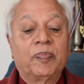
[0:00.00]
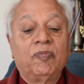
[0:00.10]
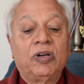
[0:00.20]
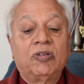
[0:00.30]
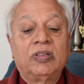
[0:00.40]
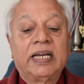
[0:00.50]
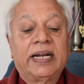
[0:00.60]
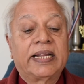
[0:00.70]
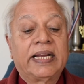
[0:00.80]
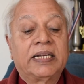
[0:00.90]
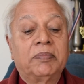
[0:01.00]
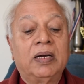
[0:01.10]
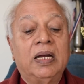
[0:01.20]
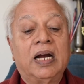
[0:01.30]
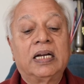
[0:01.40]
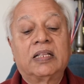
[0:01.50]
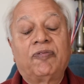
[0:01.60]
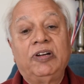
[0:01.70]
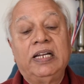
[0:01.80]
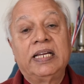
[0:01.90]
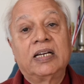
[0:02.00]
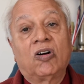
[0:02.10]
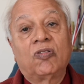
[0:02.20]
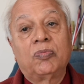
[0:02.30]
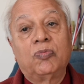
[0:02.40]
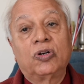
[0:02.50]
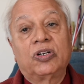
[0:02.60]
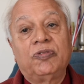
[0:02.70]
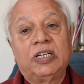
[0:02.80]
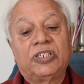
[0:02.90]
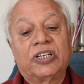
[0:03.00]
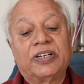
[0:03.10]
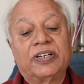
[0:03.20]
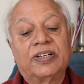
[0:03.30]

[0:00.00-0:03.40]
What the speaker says: between that item and the feeling of motivation.